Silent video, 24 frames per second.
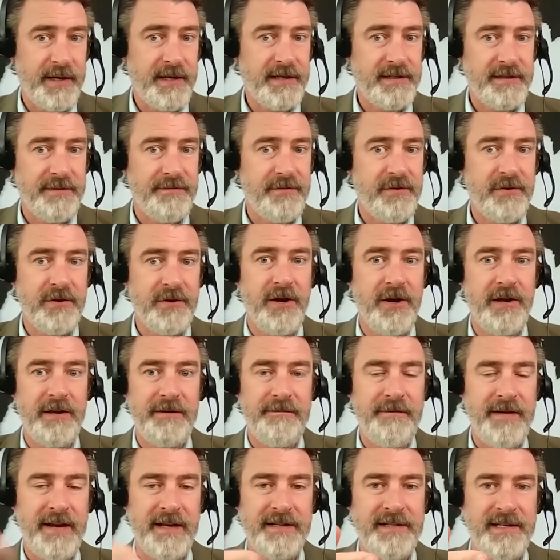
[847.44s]
percent, that's more
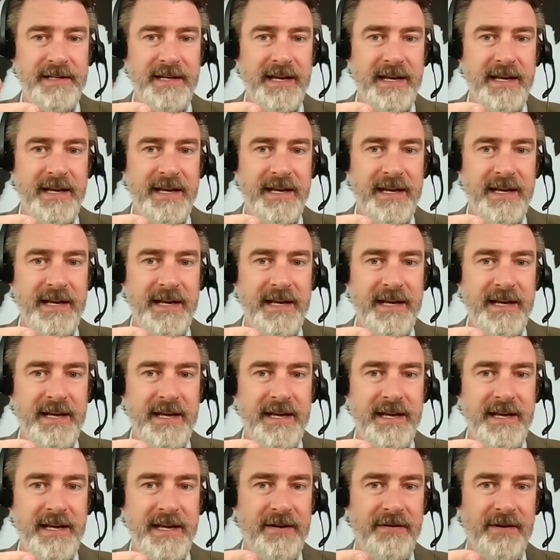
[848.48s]
than enough. Because if you're all
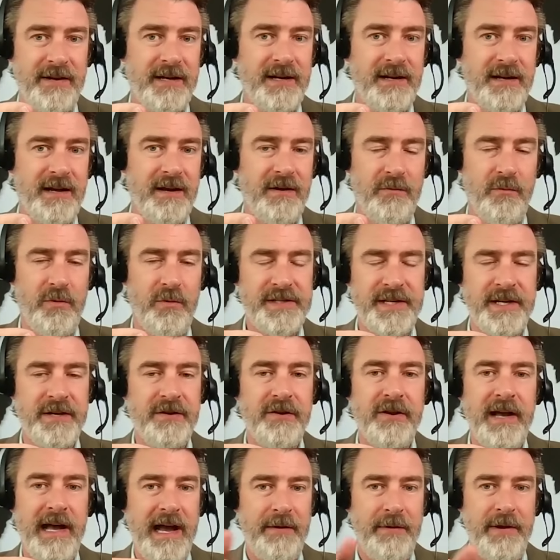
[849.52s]
advancing down a, a
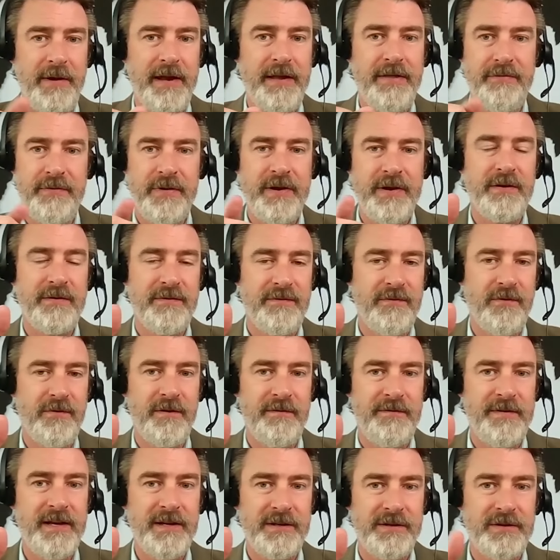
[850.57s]
single highway, three or
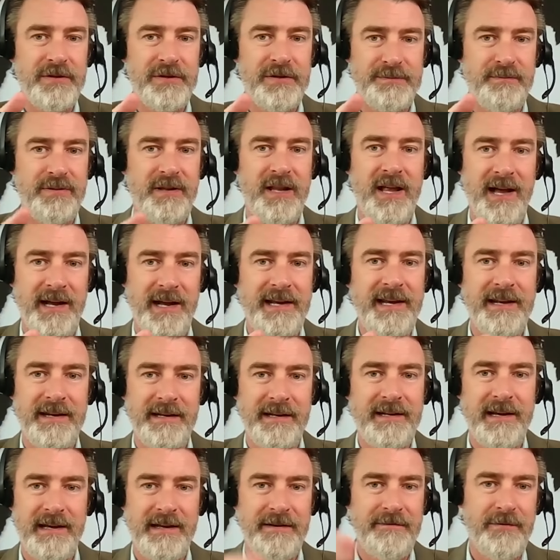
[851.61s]
four vehicles
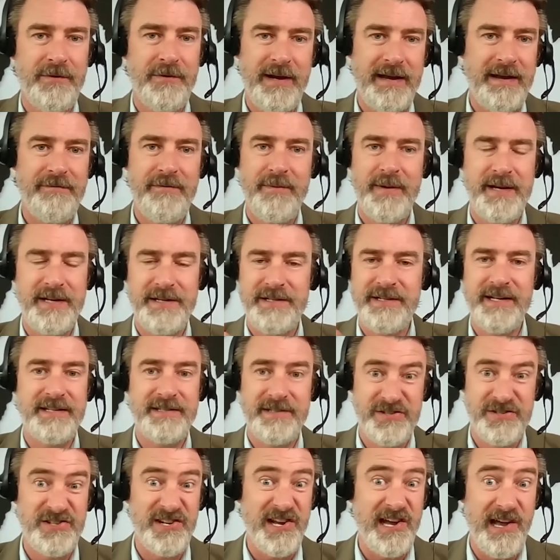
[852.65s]
blocking a convoy, everybody just
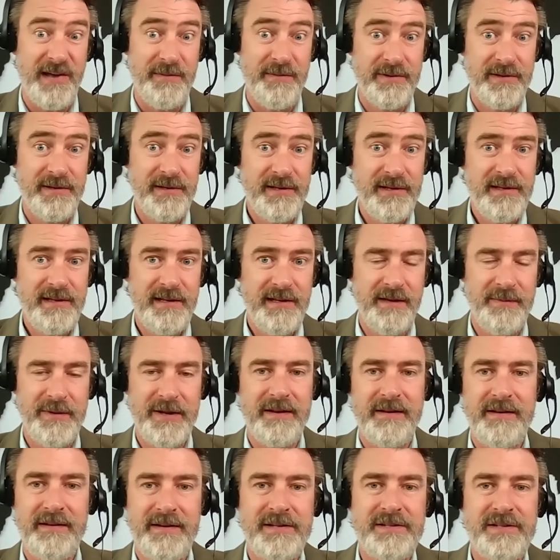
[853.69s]
has to stop. I
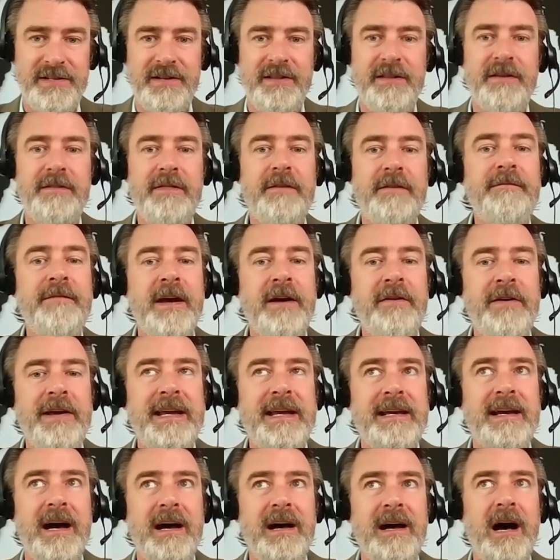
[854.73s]
mean, just the, the
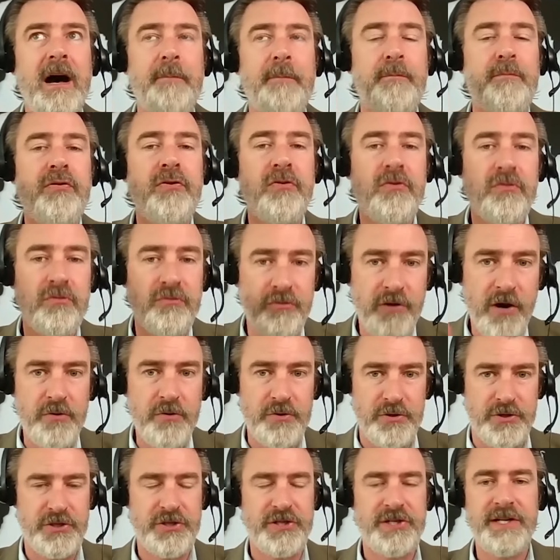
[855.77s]
very
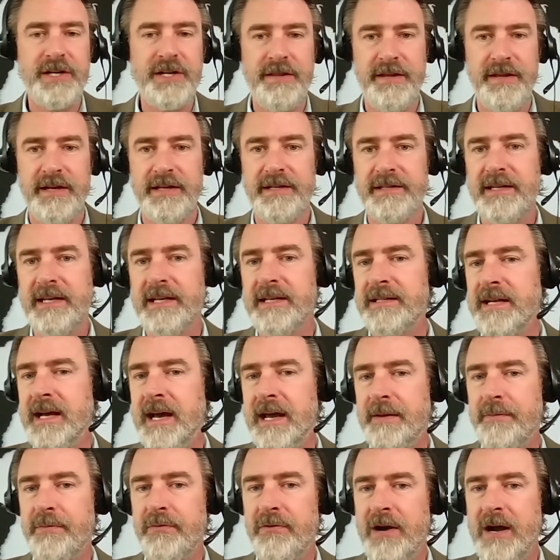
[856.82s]
approach to this is
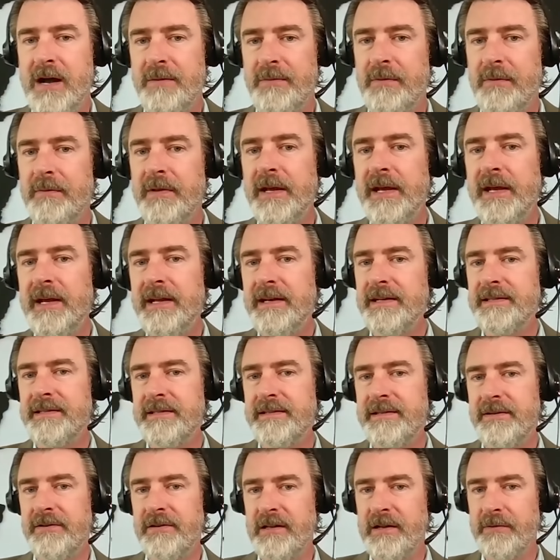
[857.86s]
not a problem
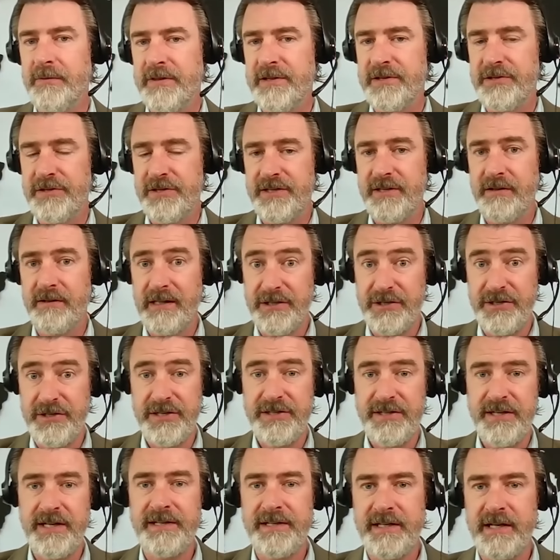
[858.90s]
necessarily with just
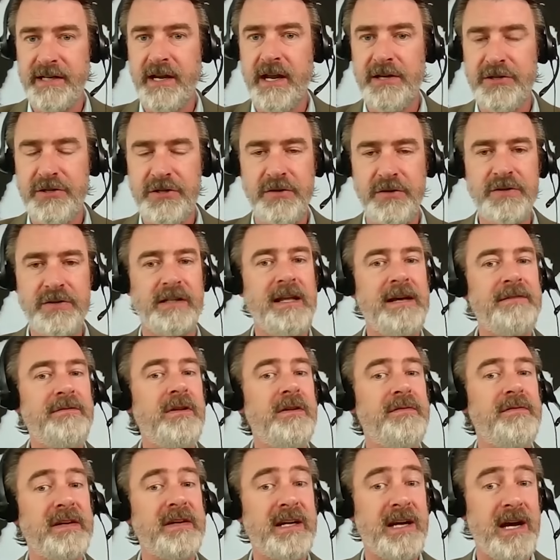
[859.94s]
logistics. It, it shows a
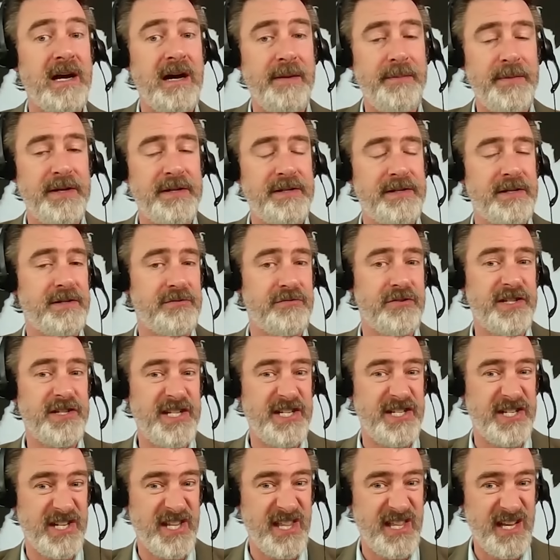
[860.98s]
level of incompetence on
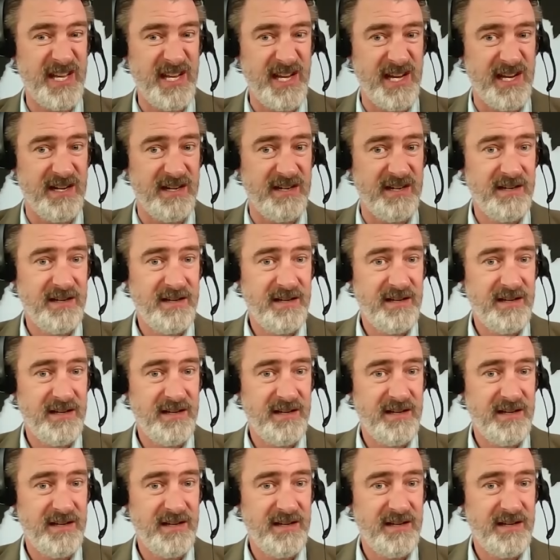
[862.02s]
strategic thinking.